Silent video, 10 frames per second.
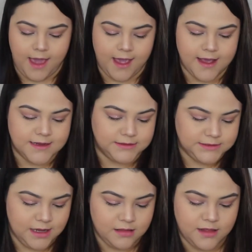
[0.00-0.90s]

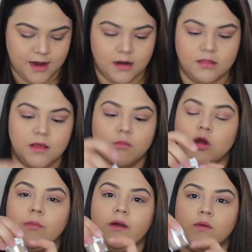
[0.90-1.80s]
And then the
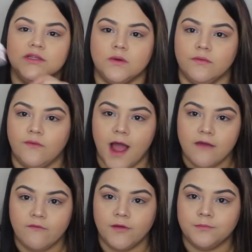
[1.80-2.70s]
mermaid ones were
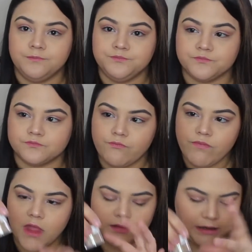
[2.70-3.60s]
$5.
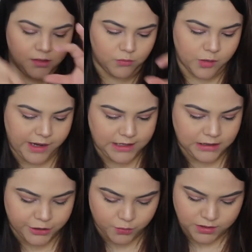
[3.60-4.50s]
Like the mermaid
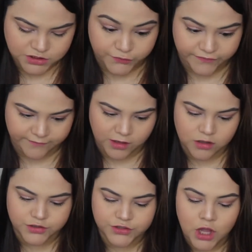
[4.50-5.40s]
glitter ones are
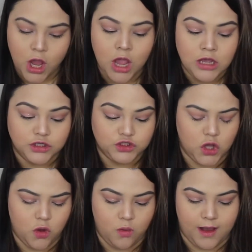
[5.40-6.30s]
$5.
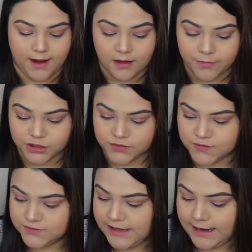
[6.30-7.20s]
So I had a bunch of
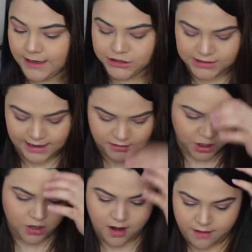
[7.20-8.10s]
those, and I actually got
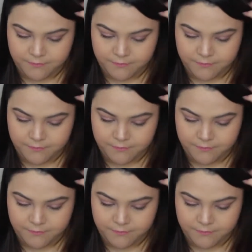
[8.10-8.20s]
their